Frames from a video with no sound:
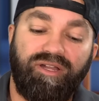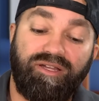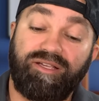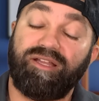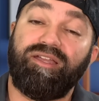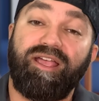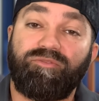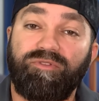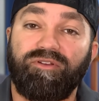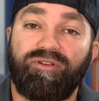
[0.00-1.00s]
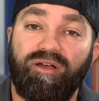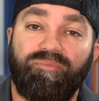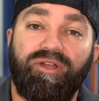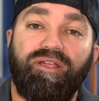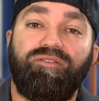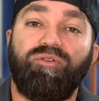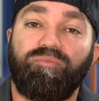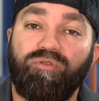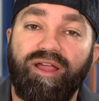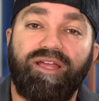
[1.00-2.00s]
to connect with your company, your
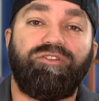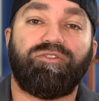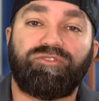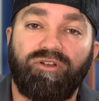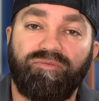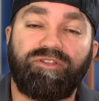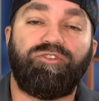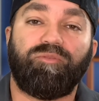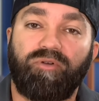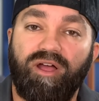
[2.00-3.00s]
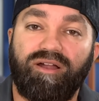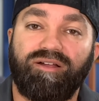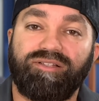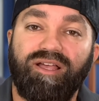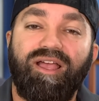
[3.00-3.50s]
brand, your service, your product,